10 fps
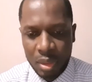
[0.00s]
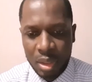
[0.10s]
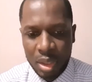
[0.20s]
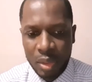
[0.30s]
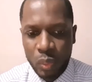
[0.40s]

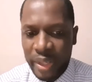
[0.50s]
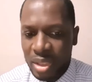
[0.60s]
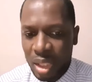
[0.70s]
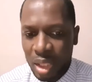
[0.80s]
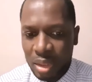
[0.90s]
I went
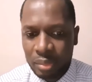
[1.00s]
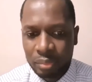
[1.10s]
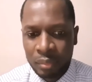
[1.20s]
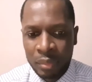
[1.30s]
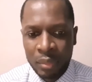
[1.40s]
on
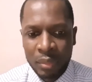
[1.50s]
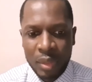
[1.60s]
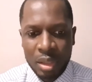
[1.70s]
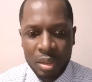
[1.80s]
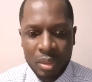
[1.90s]

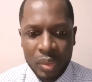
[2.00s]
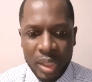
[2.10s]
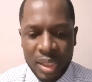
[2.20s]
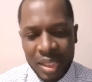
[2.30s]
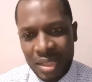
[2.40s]

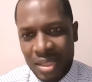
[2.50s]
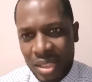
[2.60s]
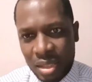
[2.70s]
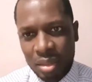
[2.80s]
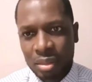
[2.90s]
included
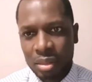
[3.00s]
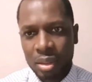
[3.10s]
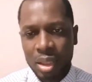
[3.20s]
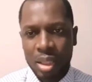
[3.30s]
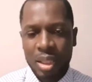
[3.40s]
Indeed.
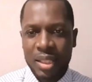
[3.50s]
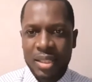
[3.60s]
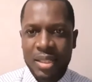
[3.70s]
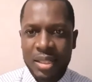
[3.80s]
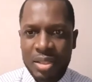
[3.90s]

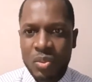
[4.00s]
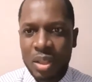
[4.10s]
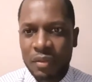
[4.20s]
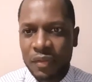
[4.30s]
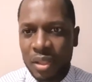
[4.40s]
Indeed is one
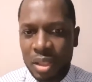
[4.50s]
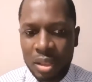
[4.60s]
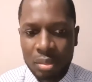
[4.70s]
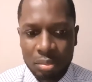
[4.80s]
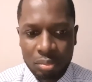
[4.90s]
of
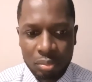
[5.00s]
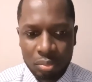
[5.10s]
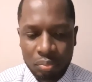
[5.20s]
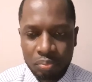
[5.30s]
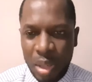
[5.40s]
the
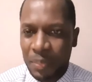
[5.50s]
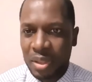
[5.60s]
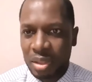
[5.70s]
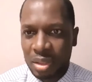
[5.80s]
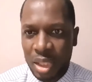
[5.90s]

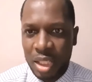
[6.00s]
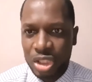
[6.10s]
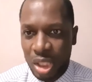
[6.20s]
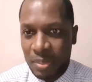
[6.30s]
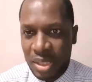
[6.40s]
popular
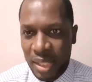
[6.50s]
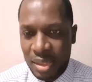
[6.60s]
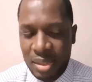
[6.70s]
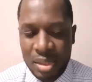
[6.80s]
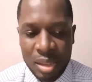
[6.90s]
job
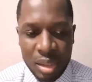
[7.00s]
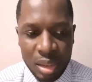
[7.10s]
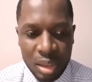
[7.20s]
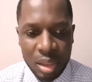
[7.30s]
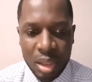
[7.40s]
sites.
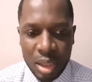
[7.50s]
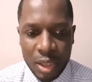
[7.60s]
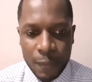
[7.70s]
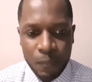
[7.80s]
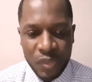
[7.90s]

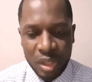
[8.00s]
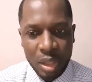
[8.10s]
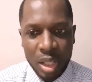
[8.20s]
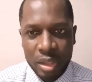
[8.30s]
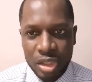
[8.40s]
There are
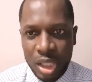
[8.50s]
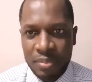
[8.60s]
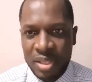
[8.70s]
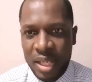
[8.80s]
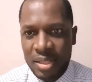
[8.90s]
other job
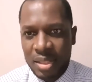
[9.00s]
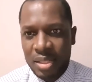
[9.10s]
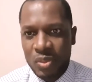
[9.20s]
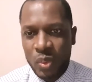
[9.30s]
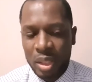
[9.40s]
sites
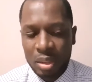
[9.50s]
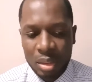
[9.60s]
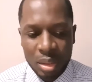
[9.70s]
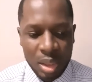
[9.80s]
as well